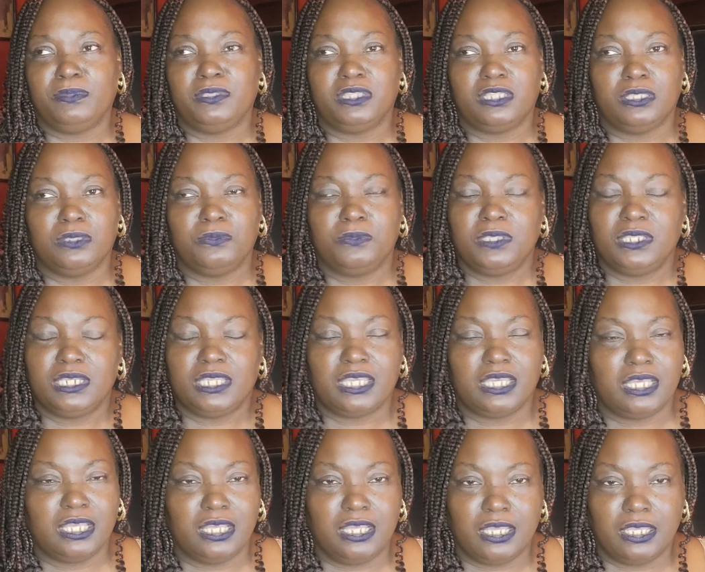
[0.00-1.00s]
but then we
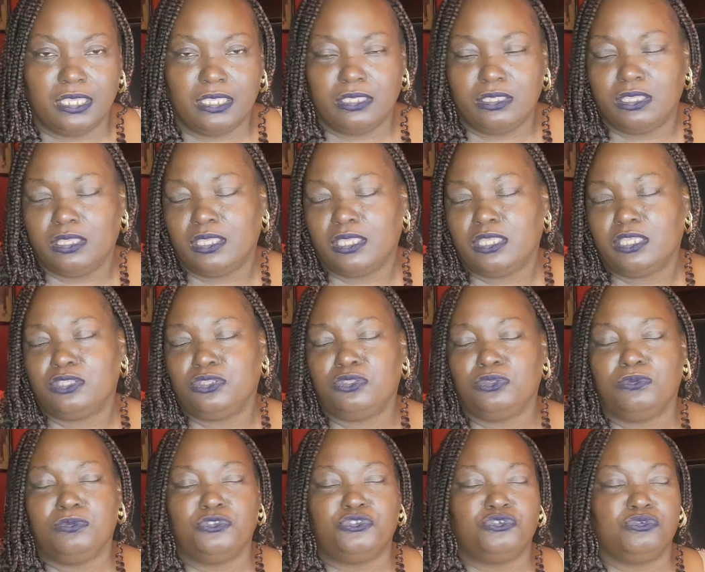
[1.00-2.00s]
like, all right, go ahead,
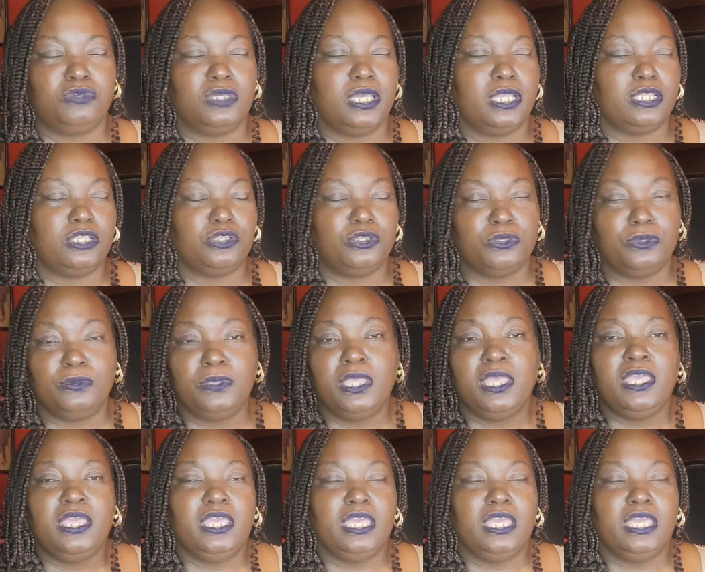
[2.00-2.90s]
do what you gotta do.